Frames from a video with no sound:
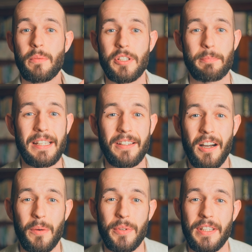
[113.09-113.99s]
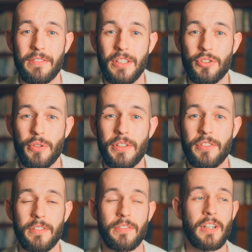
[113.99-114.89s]
which meant that I was given the
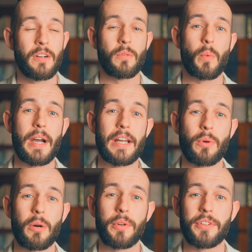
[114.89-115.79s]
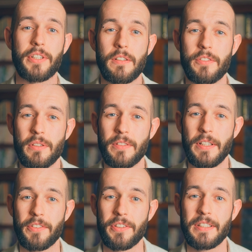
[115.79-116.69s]
choice of where do I want to go for
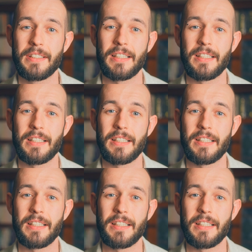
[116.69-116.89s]
university?